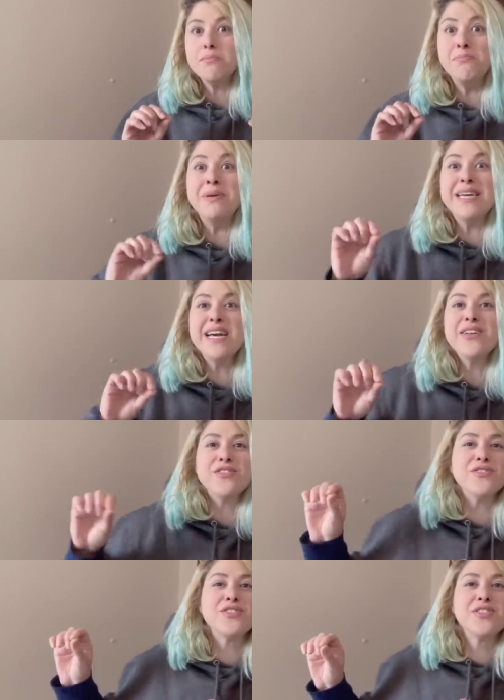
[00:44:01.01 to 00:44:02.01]

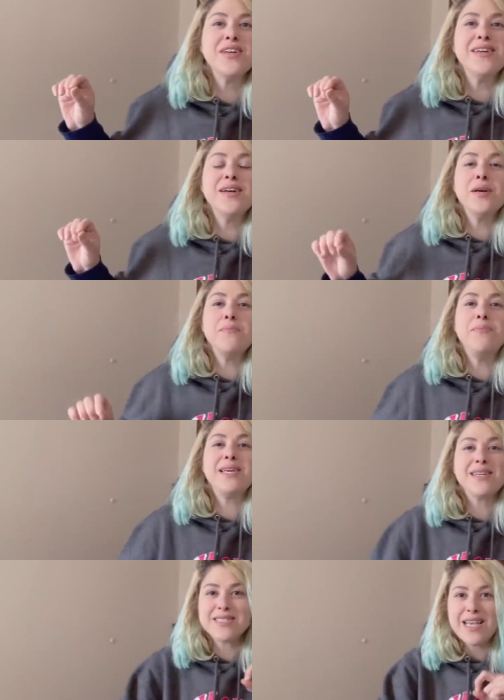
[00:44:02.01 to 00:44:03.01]
beginners,
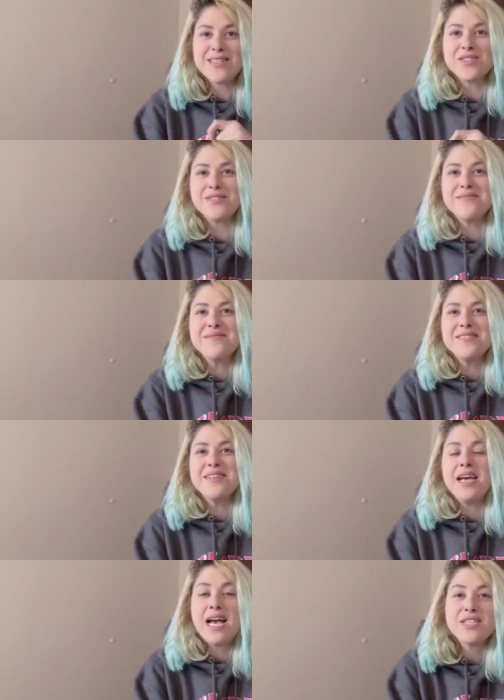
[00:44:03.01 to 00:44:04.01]
because Zazzle
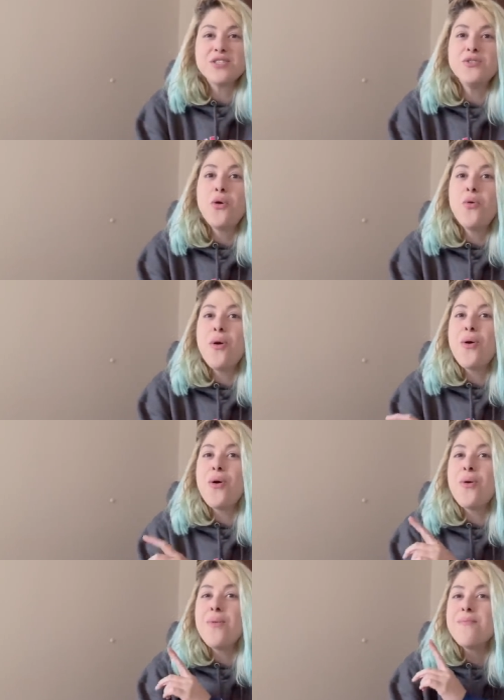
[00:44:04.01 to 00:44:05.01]
has no
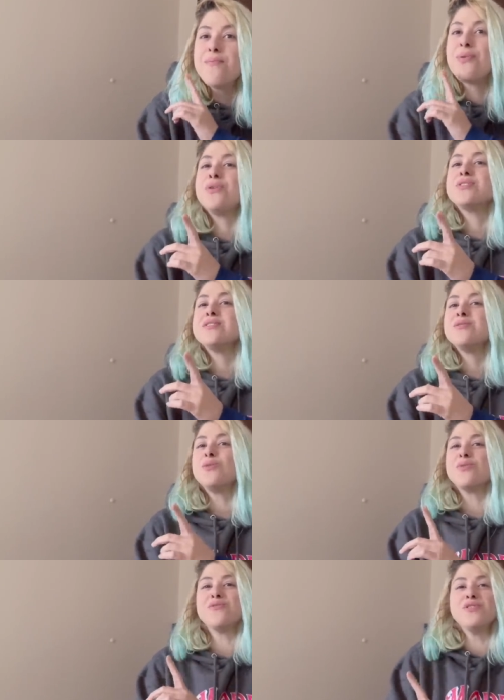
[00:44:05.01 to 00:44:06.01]

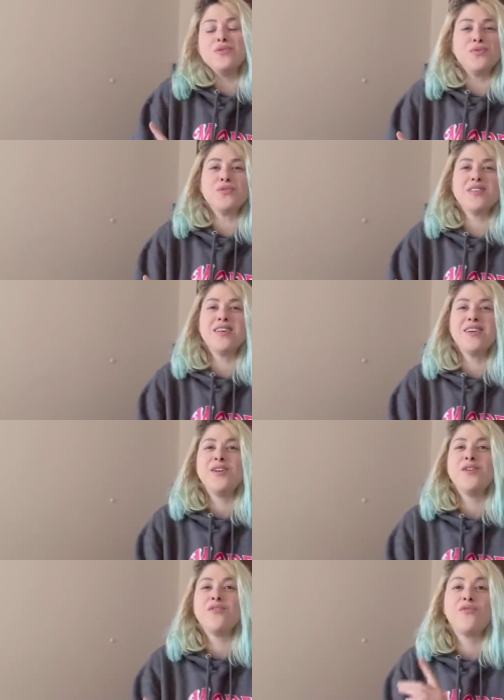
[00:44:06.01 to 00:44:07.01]
personal reviews
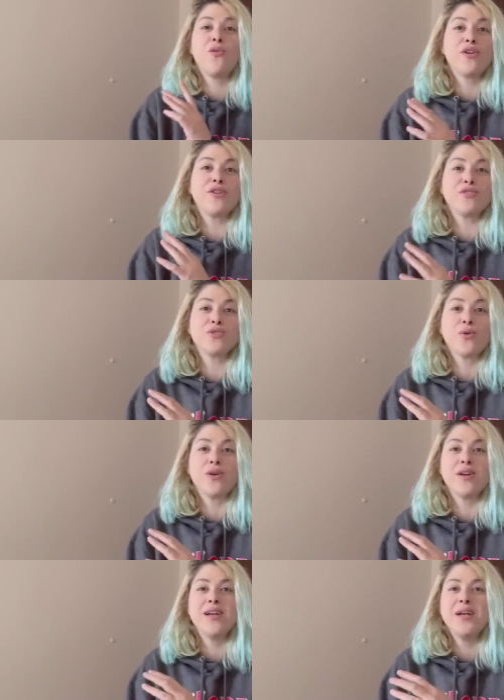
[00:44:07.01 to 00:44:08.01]
for your
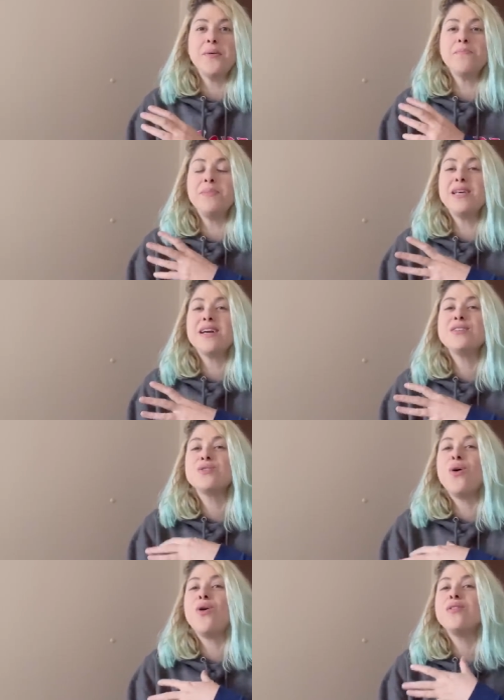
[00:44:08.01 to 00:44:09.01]
store.
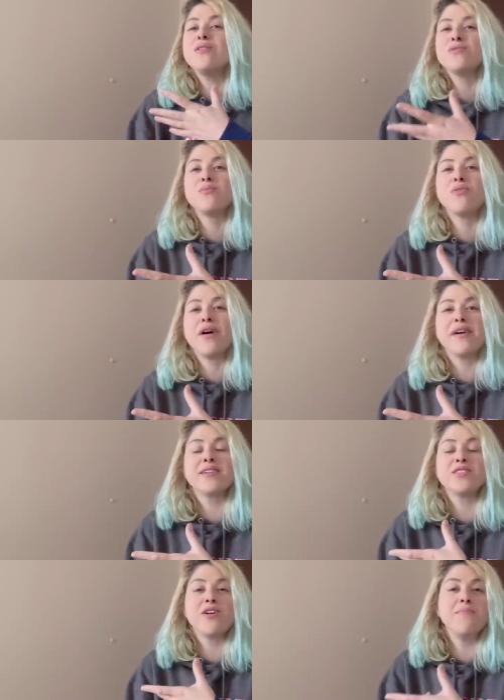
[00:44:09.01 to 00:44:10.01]
Because all of the
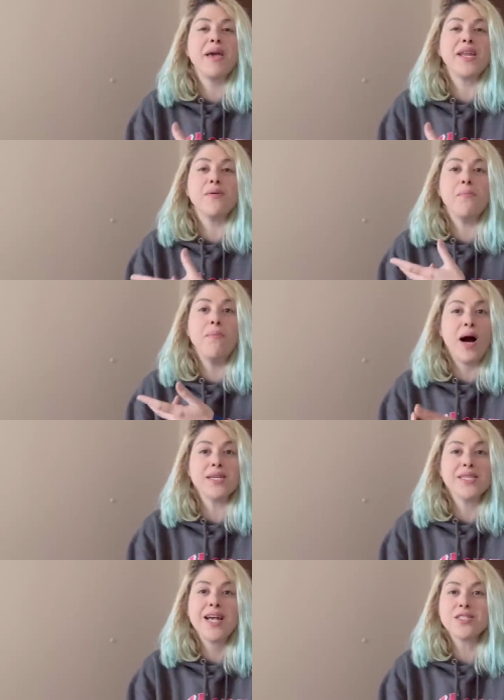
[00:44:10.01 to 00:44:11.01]
products are made by
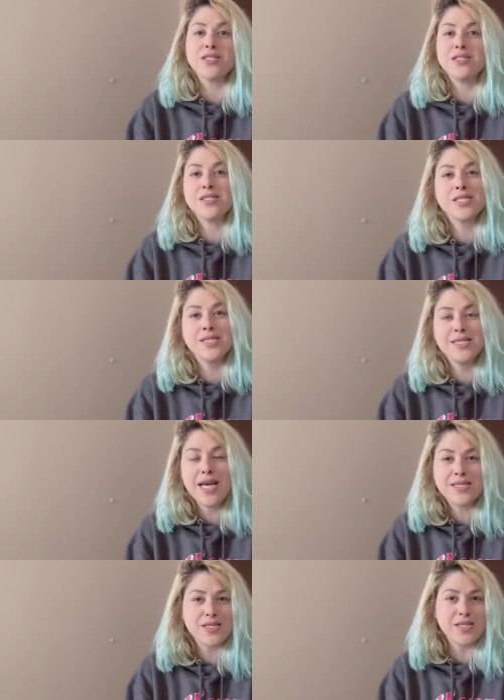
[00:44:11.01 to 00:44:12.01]
Zazzle,
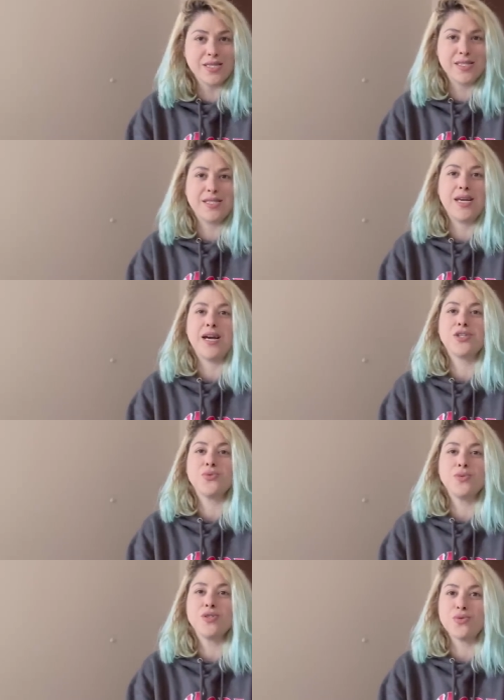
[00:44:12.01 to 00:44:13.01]
Zazzle is the
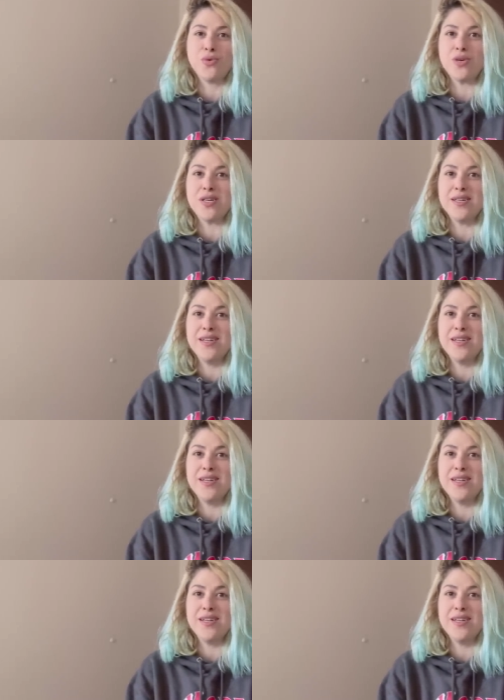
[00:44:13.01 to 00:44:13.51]
actual store.